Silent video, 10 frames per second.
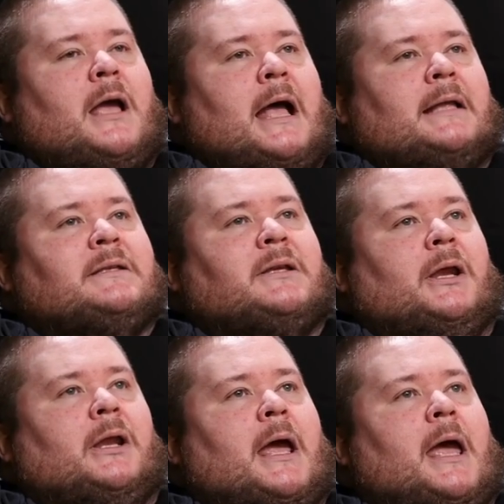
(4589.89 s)
That's
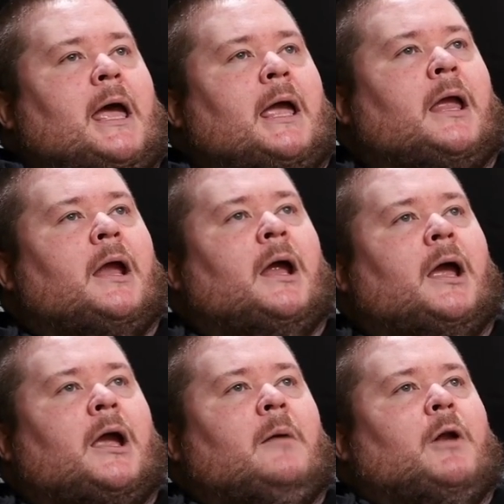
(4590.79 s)
you now.
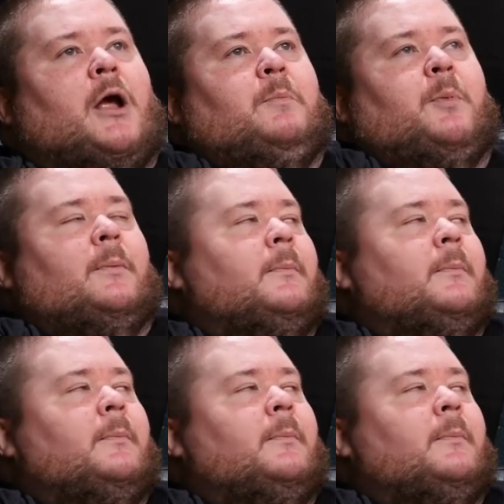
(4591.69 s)
Kabloop.